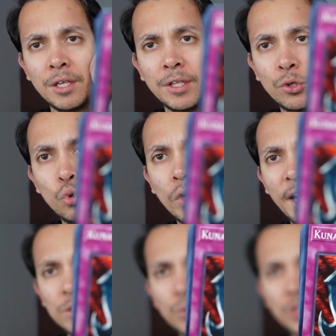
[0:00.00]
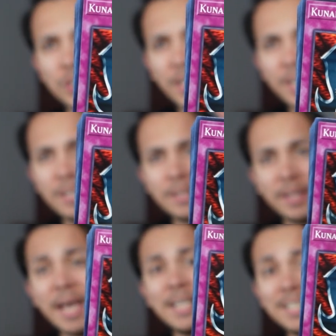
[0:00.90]
The kunais with chain,
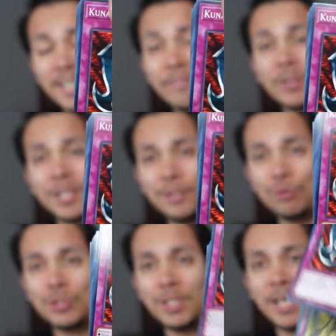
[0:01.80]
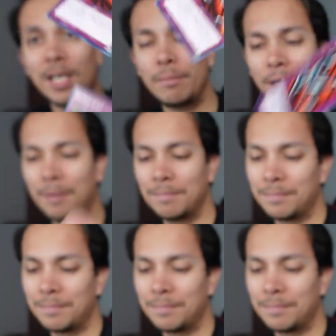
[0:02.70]
that he definitely used in the anime.